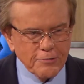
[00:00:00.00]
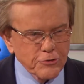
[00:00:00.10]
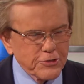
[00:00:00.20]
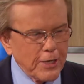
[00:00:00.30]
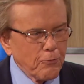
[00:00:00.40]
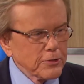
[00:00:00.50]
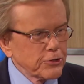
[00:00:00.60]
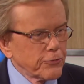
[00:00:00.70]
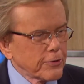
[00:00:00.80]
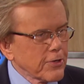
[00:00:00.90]
Interesting
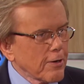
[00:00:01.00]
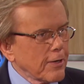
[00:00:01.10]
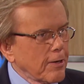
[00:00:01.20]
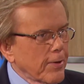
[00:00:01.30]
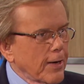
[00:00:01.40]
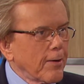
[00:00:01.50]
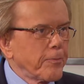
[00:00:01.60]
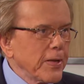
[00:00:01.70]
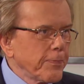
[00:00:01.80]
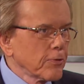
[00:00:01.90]
what you were talking about.
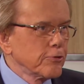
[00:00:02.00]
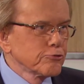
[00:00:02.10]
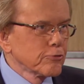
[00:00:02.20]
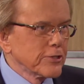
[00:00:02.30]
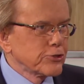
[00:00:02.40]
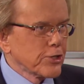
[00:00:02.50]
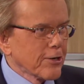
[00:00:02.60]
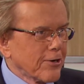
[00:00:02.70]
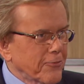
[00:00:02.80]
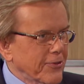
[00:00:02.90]
People usually
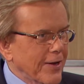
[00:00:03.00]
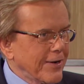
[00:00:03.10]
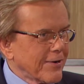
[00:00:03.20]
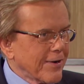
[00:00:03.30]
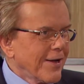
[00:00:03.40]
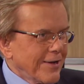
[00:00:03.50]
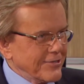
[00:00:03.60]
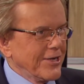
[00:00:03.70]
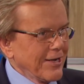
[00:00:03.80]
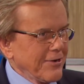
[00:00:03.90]
shudder when they hear
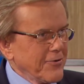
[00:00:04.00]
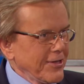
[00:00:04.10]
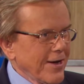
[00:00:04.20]
dealing with